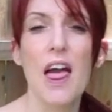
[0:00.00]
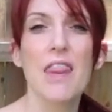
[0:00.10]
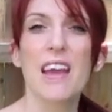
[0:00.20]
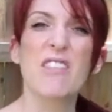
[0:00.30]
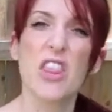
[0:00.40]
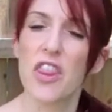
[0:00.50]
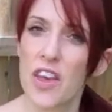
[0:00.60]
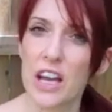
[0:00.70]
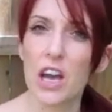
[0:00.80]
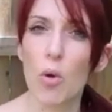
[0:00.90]
they have a
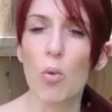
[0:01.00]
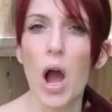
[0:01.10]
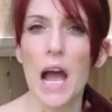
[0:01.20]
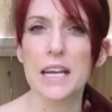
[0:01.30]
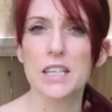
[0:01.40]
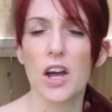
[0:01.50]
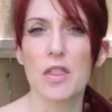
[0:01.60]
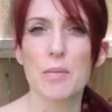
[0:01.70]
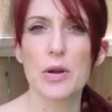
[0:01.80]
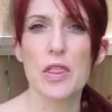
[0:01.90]
thick rind on
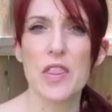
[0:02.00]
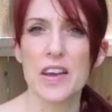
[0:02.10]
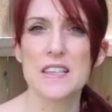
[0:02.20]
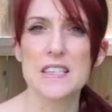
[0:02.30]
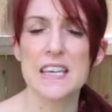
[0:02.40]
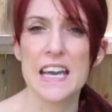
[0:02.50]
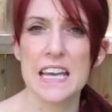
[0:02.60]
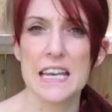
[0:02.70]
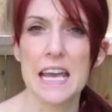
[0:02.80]
them or a thick skin,